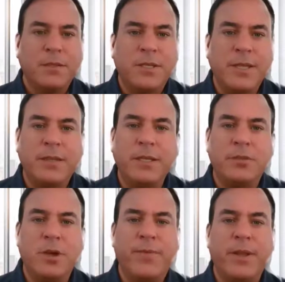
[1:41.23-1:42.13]
To kick
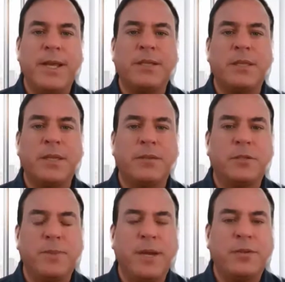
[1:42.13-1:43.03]
things off, I'd like to thank the
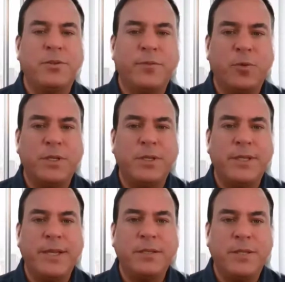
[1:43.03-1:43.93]
sponsor for
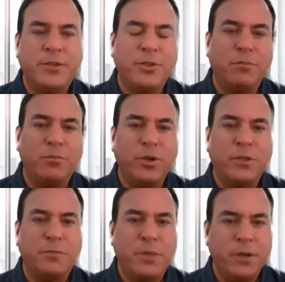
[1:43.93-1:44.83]
today's session,
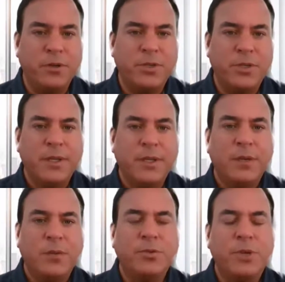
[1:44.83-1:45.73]
Brooks Pierce,
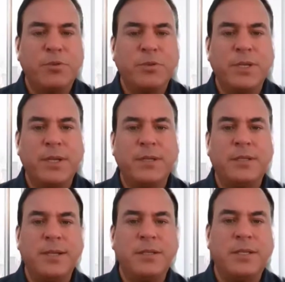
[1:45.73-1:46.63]
which represents
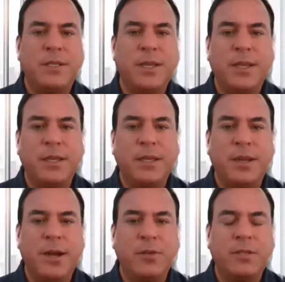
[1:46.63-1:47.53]
NC Tech in
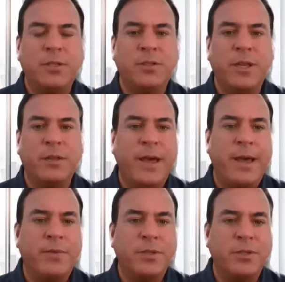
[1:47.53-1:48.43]
our legislative
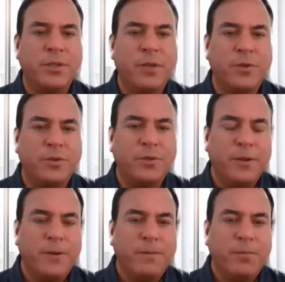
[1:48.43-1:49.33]
advocacy efforts.
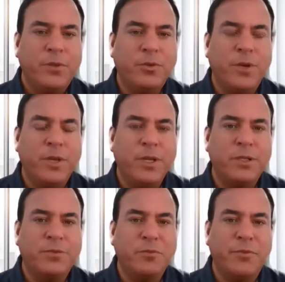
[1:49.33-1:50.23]
Joining
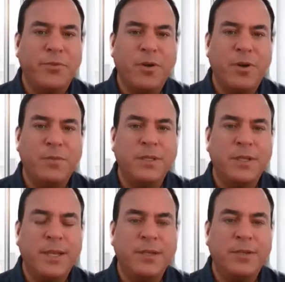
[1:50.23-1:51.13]
us from the firm is
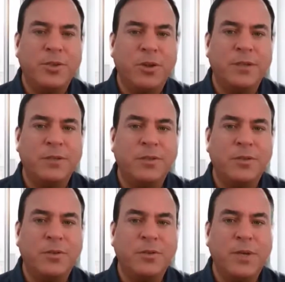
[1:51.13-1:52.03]
Ed Turlington,
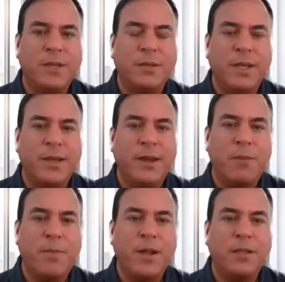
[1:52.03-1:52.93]
who has led our
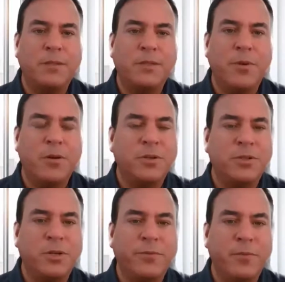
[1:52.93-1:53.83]
policy
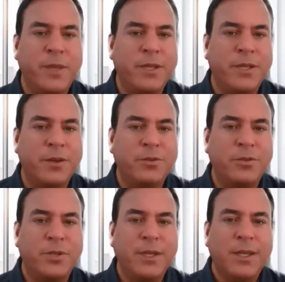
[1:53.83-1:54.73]
partnership for many years.
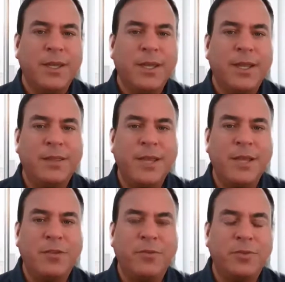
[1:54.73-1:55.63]
Ed, thank
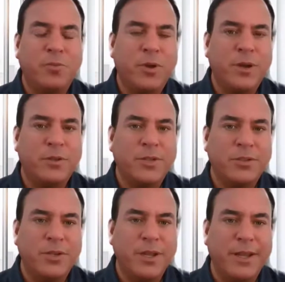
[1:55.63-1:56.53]
you for supporting our
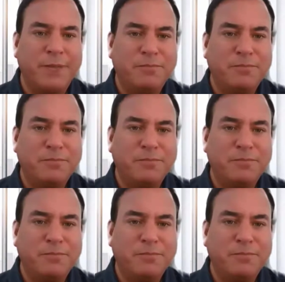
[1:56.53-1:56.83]
session today.